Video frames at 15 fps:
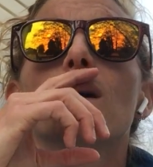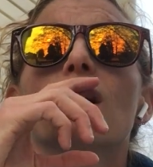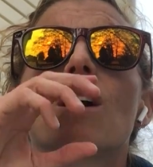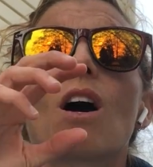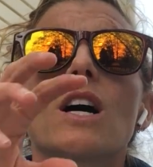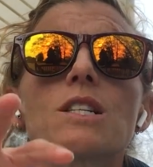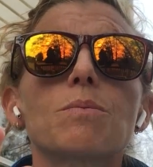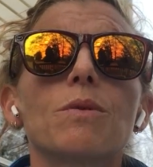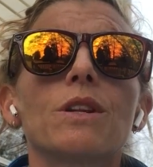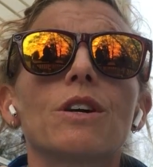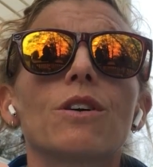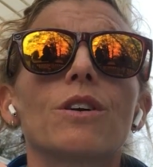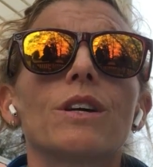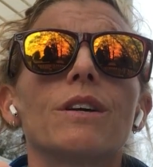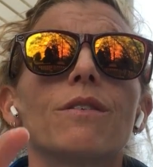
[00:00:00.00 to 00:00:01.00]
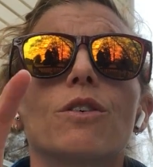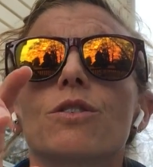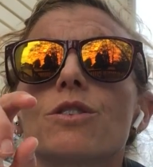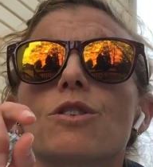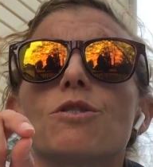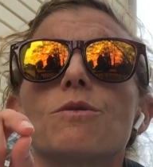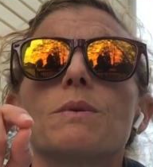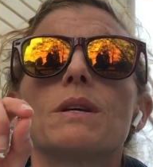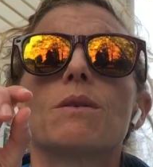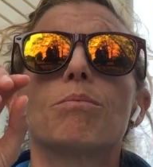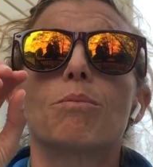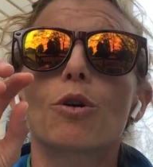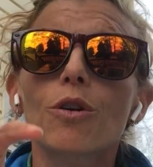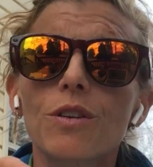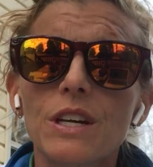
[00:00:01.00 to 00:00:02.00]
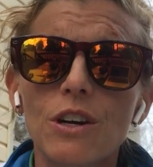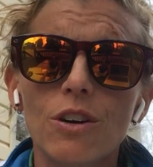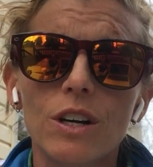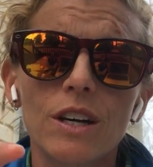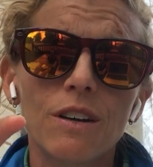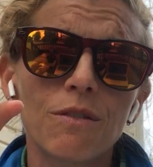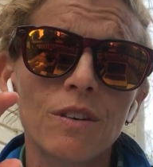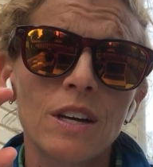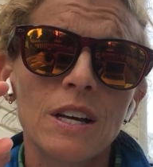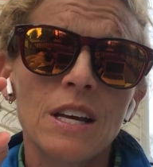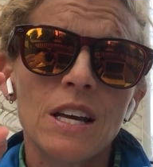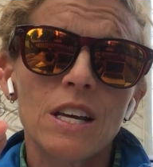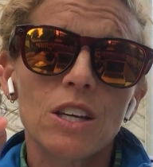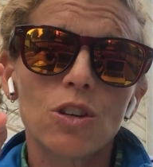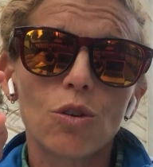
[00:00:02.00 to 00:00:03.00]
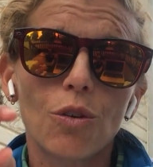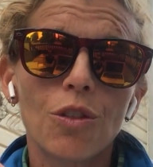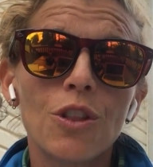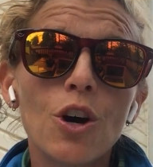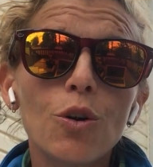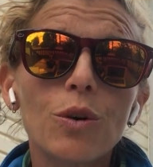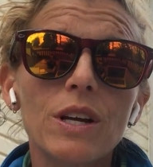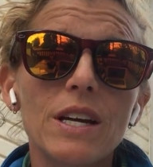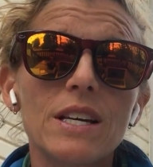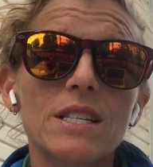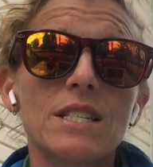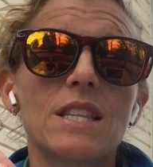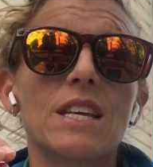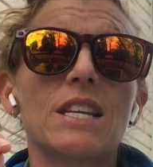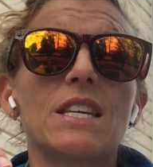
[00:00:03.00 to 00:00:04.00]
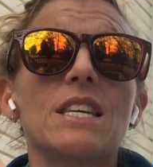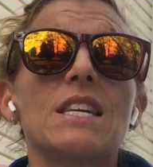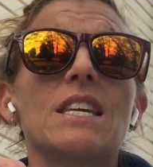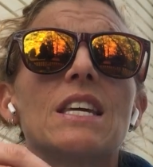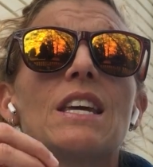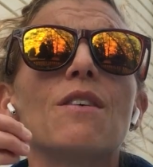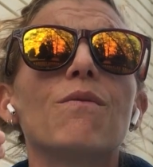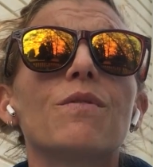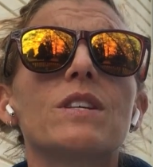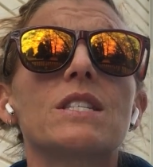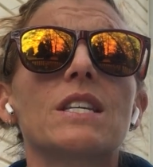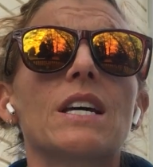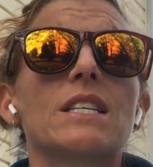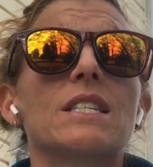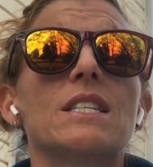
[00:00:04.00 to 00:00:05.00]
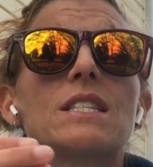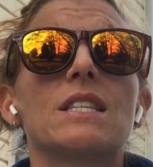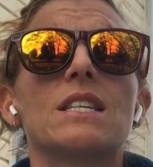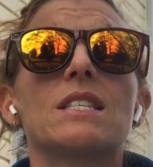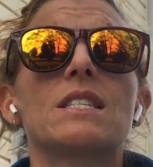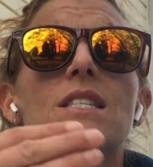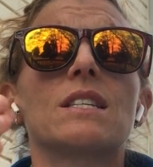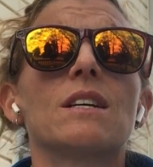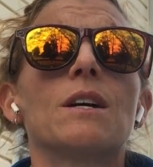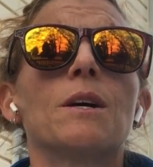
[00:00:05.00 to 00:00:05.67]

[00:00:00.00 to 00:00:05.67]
gospel narrative, or excuse me, birth narrative, you'll notice that he emphasizes this